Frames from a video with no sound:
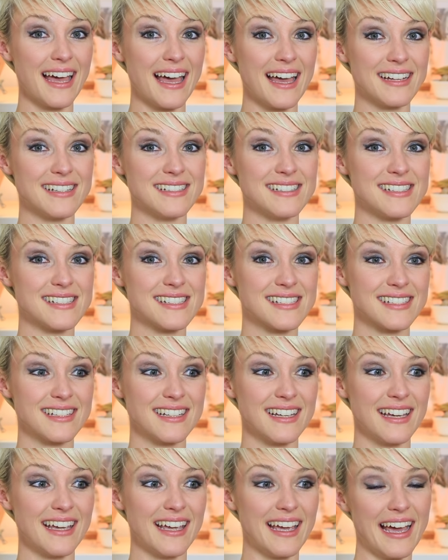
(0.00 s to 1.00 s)
and
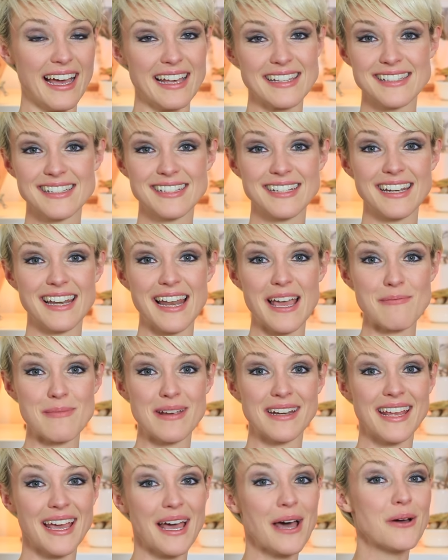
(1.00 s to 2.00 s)
it hasn't let
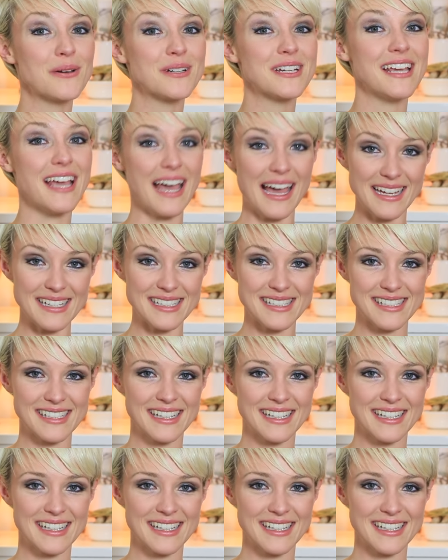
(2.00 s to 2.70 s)
me down yet.